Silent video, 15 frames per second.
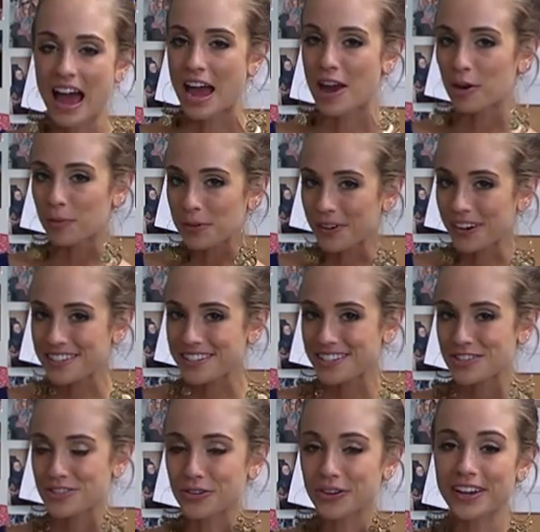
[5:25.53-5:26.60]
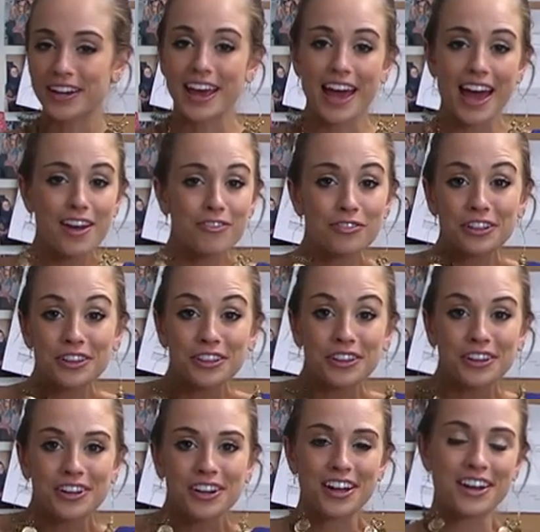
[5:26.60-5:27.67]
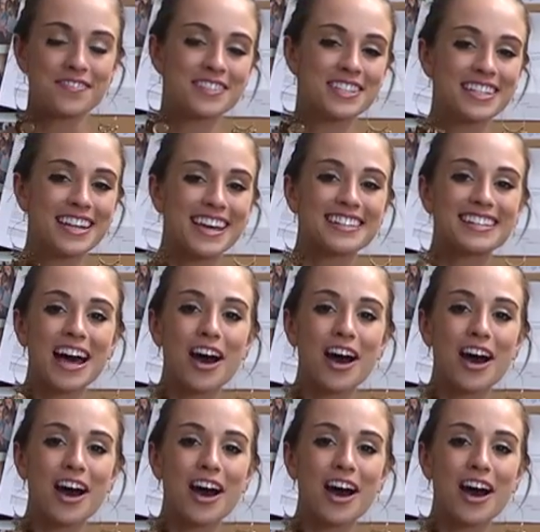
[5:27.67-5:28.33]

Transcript: I hope you guys enjoyed every look of today's